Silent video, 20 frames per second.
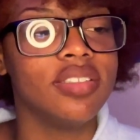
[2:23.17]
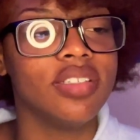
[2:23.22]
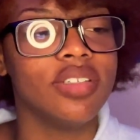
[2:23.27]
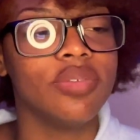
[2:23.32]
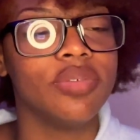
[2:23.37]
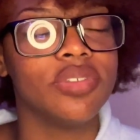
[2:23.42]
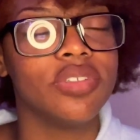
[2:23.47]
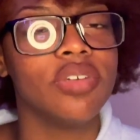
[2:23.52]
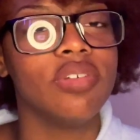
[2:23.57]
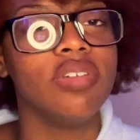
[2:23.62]
It
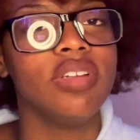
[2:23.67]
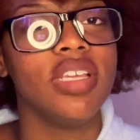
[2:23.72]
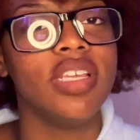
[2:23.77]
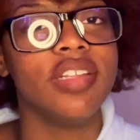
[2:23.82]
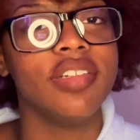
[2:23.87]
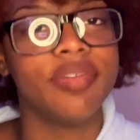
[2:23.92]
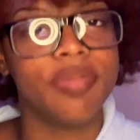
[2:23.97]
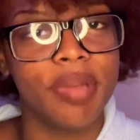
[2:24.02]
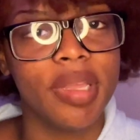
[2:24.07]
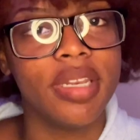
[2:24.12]
was only
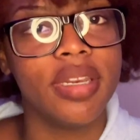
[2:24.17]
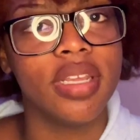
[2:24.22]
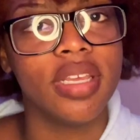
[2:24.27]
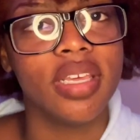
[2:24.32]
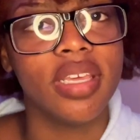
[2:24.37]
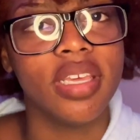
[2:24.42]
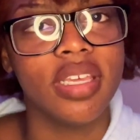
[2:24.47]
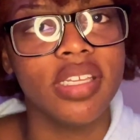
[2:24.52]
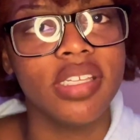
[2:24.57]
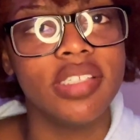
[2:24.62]
Hispanic
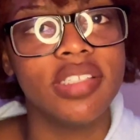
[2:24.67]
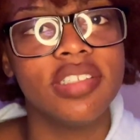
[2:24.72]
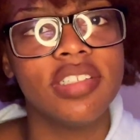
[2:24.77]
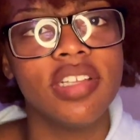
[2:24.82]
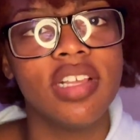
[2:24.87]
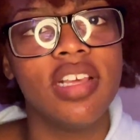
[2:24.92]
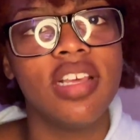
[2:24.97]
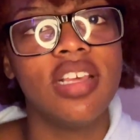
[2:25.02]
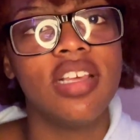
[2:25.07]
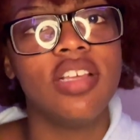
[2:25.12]
kids,
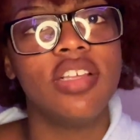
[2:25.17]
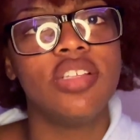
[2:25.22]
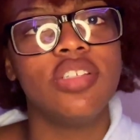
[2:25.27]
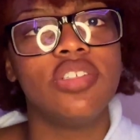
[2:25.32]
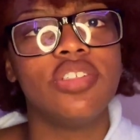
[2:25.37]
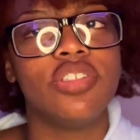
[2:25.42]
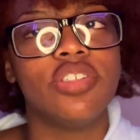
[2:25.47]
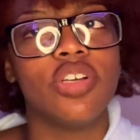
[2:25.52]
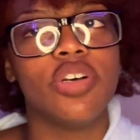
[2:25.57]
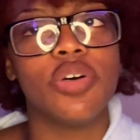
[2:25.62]

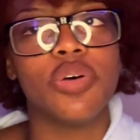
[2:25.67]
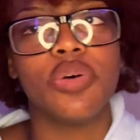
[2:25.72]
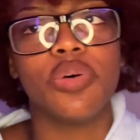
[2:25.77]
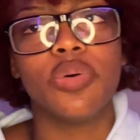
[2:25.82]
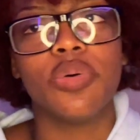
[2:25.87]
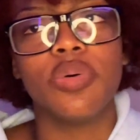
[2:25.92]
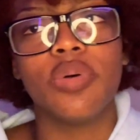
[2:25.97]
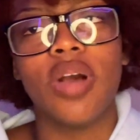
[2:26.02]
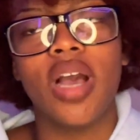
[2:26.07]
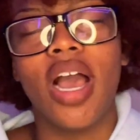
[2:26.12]

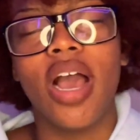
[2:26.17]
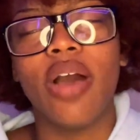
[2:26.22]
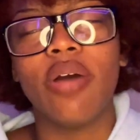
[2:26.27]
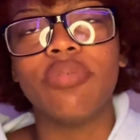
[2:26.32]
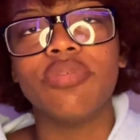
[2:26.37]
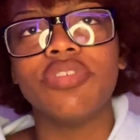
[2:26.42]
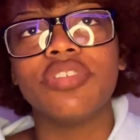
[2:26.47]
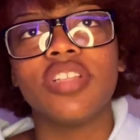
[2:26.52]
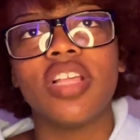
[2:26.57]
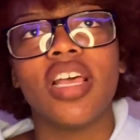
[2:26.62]
so I
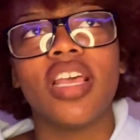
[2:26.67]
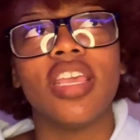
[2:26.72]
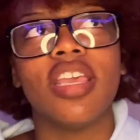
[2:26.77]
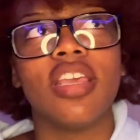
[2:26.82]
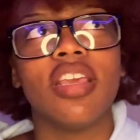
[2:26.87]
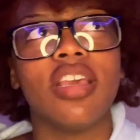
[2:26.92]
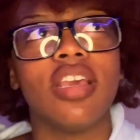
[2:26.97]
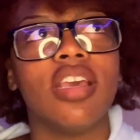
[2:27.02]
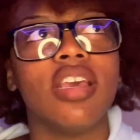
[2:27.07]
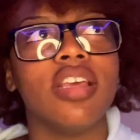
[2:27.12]
was
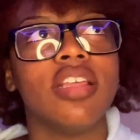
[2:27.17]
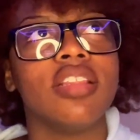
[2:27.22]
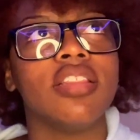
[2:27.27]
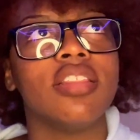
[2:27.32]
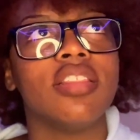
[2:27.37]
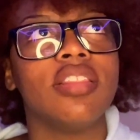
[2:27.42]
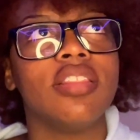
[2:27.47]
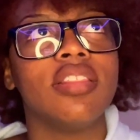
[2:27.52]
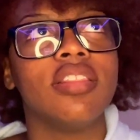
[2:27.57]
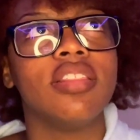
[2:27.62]
like
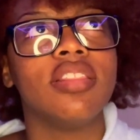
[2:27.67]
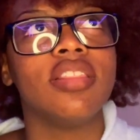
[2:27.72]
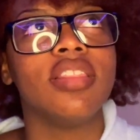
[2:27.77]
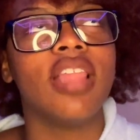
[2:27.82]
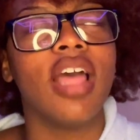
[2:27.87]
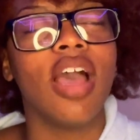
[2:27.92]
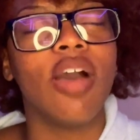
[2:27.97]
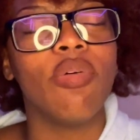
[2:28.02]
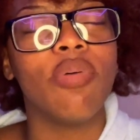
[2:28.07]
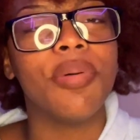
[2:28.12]

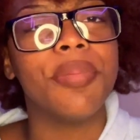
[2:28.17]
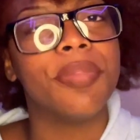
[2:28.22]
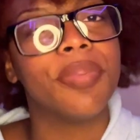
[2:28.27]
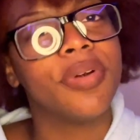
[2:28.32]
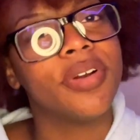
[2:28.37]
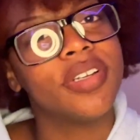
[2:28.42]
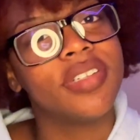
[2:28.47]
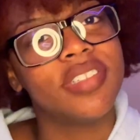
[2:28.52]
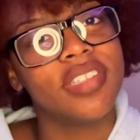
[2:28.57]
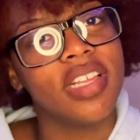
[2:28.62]
that
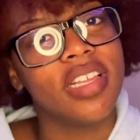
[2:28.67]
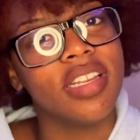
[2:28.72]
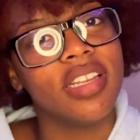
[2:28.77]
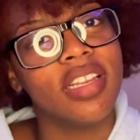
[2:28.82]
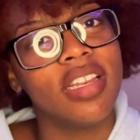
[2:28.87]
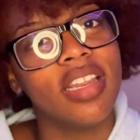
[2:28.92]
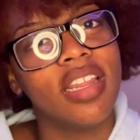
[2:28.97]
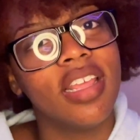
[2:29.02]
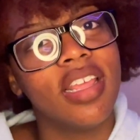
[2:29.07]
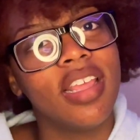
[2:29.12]
1%
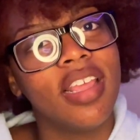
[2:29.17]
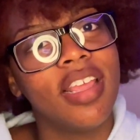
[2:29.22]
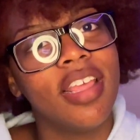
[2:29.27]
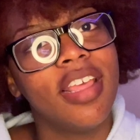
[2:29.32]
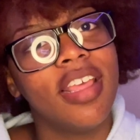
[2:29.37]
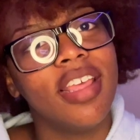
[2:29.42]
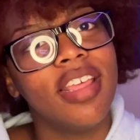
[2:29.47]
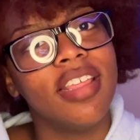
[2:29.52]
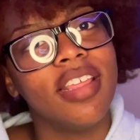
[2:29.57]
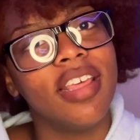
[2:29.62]

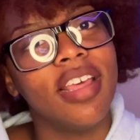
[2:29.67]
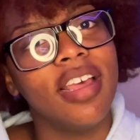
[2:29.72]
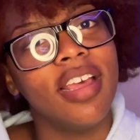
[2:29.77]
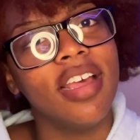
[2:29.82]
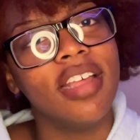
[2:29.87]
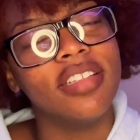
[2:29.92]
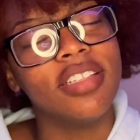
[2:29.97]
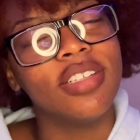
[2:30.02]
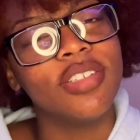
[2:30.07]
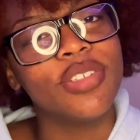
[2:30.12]

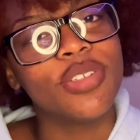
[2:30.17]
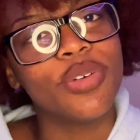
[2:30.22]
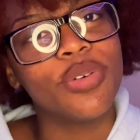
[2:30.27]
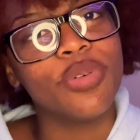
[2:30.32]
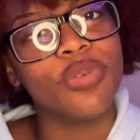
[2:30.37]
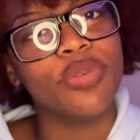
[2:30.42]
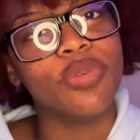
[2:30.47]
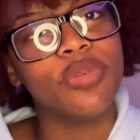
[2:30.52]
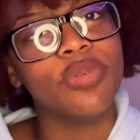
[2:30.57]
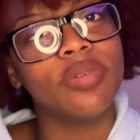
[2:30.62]
at the
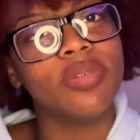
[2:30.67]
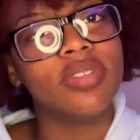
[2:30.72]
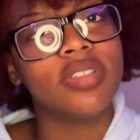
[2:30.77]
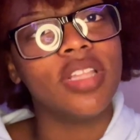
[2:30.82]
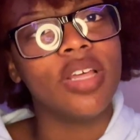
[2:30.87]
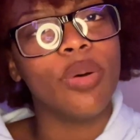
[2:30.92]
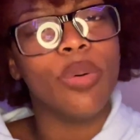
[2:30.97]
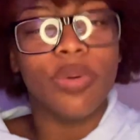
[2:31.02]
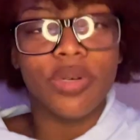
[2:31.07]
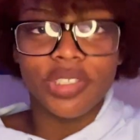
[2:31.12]
school
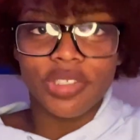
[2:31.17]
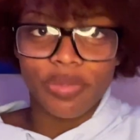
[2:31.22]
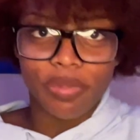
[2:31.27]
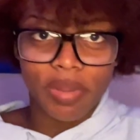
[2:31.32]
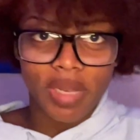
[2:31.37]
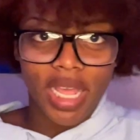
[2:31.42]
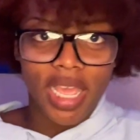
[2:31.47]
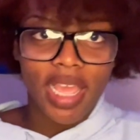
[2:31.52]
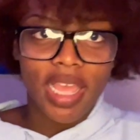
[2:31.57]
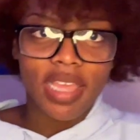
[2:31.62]
that was
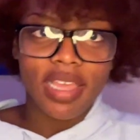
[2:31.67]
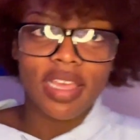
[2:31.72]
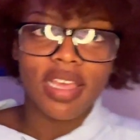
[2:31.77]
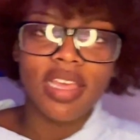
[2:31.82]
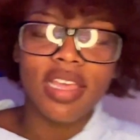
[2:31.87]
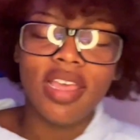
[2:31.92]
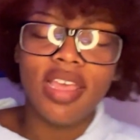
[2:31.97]
black.